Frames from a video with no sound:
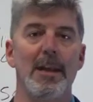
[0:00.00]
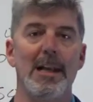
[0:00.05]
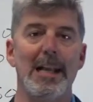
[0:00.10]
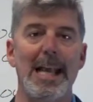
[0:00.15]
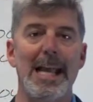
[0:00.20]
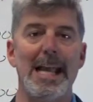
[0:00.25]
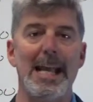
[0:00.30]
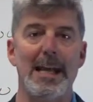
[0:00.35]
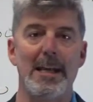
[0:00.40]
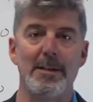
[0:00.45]

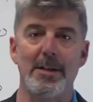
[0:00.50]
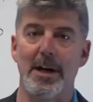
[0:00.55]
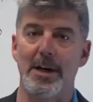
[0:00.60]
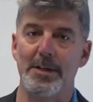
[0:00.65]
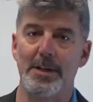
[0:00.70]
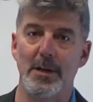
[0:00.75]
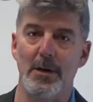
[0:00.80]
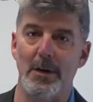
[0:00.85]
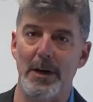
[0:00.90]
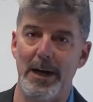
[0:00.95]
land on
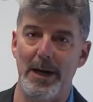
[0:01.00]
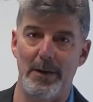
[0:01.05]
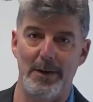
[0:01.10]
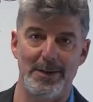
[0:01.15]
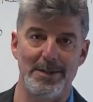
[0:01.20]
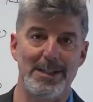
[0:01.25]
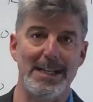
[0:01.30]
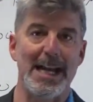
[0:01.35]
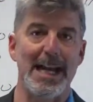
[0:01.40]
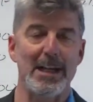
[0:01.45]
your I R
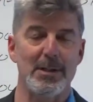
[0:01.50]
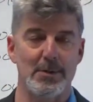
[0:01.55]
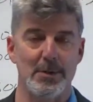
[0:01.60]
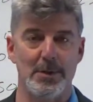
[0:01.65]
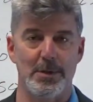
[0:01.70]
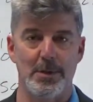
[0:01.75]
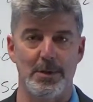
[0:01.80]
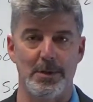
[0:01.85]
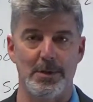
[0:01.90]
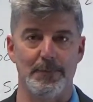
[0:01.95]
S tax
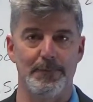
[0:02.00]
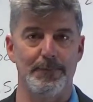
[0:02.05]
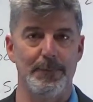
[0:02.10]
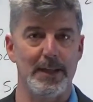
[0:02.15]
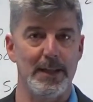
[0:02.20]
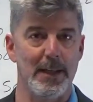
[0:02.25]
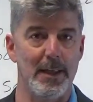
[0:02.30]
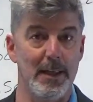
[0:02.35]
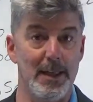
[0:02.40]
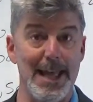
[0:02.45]
return,
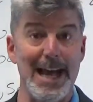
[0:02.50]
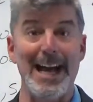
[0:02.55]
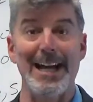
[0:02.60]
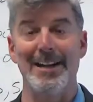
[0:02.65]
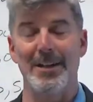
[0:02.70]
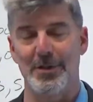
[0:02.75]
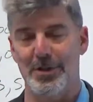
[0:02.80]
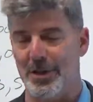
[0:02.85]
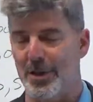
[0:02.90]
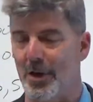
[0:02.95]
that
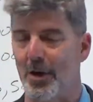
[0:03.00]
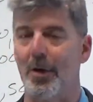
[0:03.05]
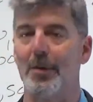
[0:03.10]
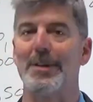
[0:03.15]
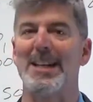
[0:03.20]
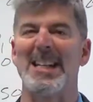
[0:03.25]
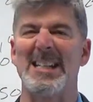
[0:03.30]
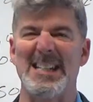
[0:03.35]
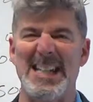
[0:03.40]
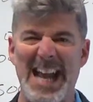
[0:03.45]
is
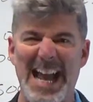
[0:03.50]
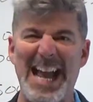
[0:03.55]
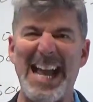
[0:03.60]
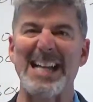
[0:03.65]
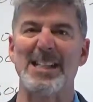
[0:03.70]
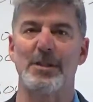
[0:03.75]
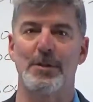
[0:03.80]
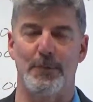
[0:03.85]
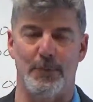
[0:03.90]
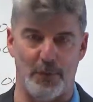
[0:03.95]
called
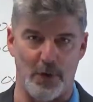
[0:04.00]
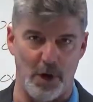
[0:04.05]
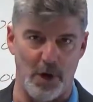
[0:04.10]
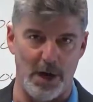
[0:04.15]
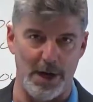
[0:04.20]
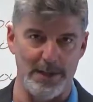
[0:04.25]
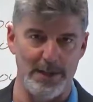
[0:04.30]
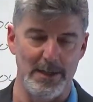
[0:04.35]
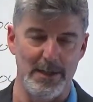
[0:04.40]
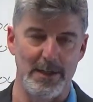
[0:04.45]
tax
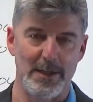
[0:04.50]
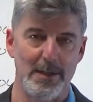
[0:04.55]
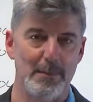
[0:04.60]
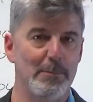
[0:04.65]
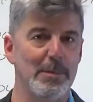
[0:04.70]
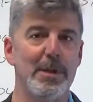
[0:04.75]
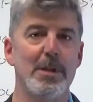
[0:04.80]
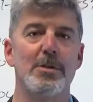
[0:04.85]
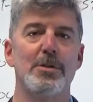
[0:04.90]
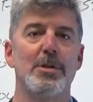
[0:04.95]
fraud
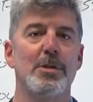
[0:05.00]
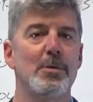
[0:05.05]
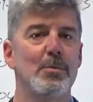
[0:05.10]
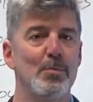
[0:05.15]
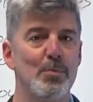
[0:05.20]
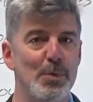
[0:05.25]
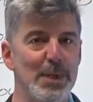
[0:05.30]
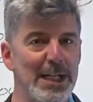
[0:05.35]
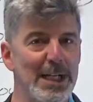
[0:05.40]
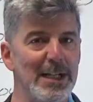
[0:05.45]
because you
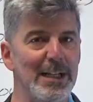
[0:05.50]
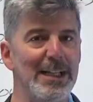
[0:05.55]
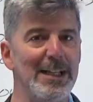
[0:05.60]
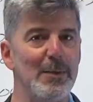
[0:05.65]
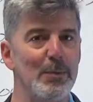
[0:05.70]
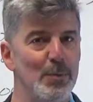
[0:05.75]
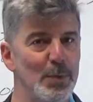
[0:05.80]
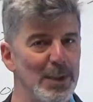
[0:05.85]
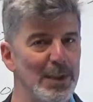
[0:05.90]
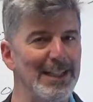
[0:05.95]
really,
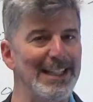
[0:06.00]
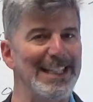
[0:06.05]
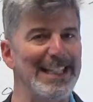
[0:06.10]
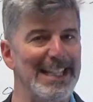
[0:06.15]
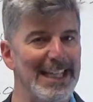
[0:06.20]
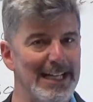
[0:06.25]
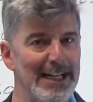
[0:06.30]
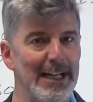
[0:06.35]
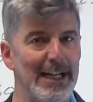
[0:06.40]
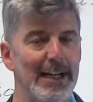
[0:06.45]
really
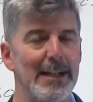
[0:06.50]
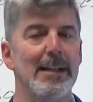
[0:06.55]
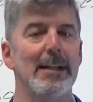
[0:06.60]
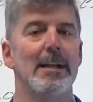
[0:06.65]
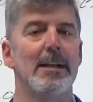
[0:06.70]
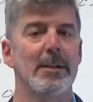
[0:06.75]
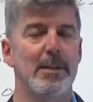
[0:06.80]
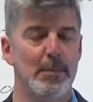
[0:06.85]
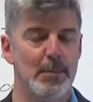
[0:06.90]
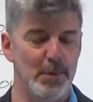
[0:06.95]
cannot
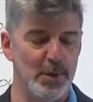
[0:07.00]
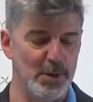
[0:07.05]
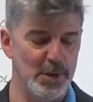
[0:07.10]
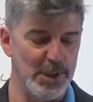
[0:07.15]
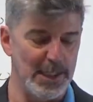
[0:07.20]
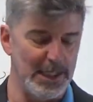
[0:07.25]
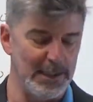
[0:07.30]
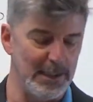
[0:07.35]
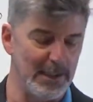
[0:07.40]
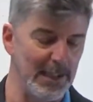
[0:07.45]

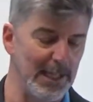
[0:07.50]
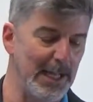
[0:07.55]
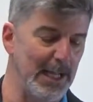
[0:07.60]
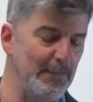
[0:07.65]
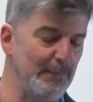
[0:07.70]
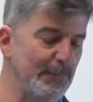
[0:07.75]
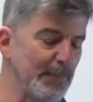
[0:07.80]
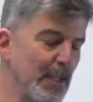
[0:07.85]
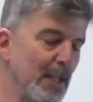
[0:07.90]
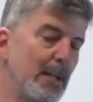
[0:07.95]
depreciate the
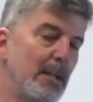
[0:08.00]
land.